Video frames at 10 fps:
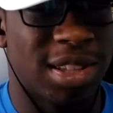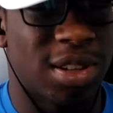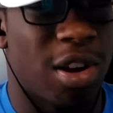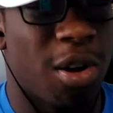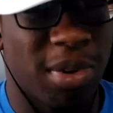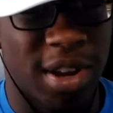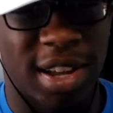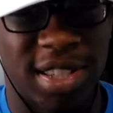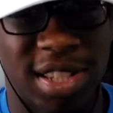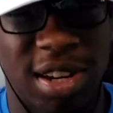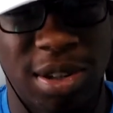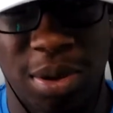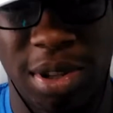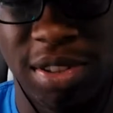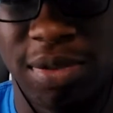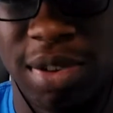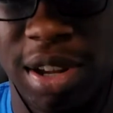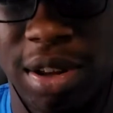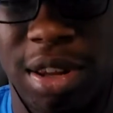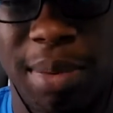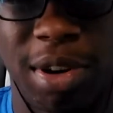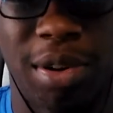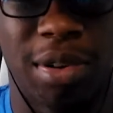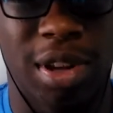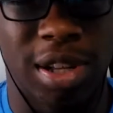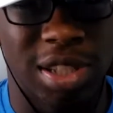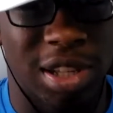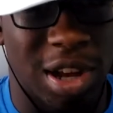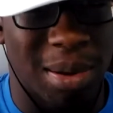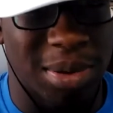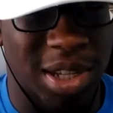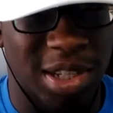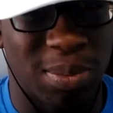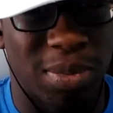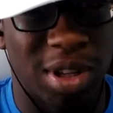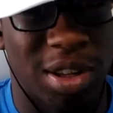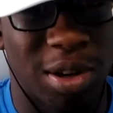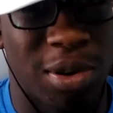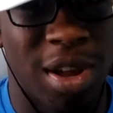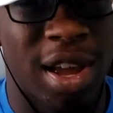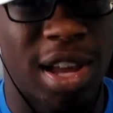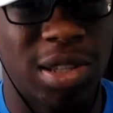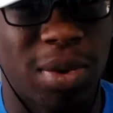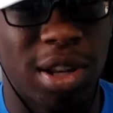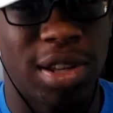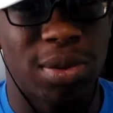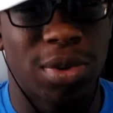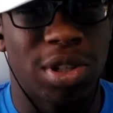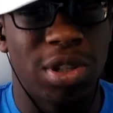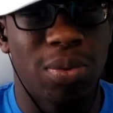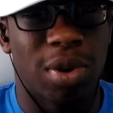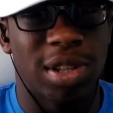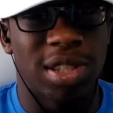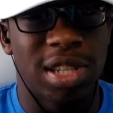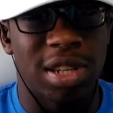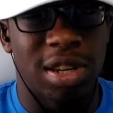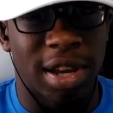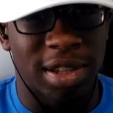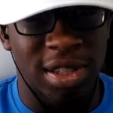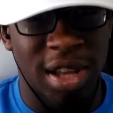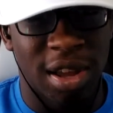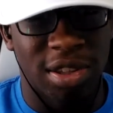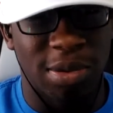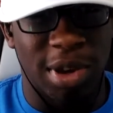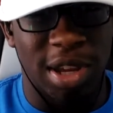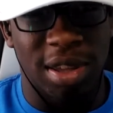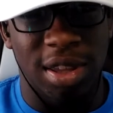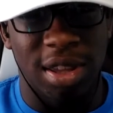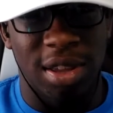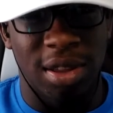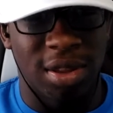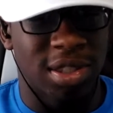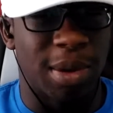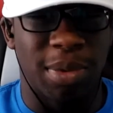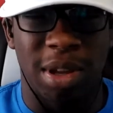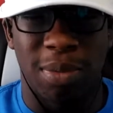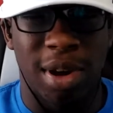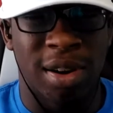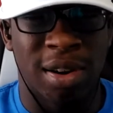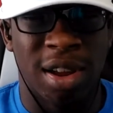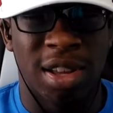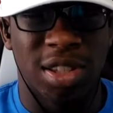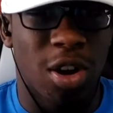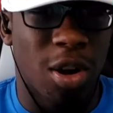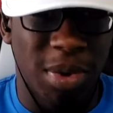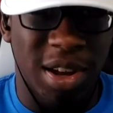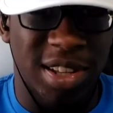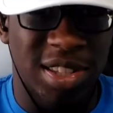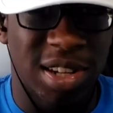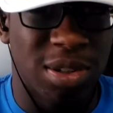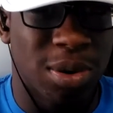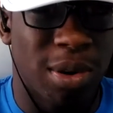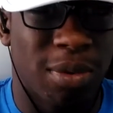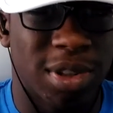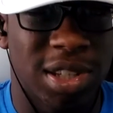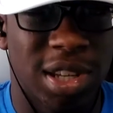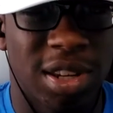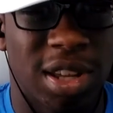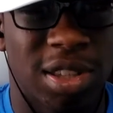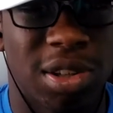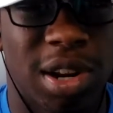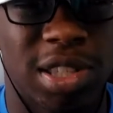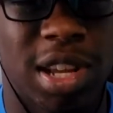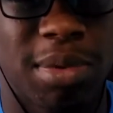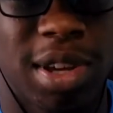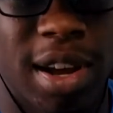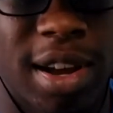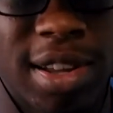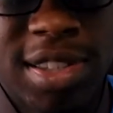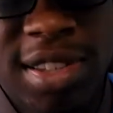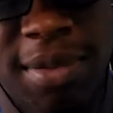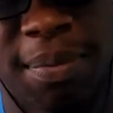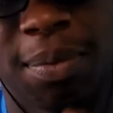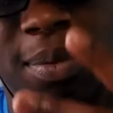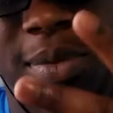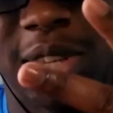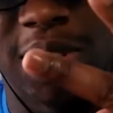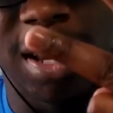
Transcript: So I hope you guys did enjoy this video. Let me know your thoughts in the comment section below, as well as what you want to see next to make something better. So I hope you guys did enjoy once again, and until next time, you guys, peace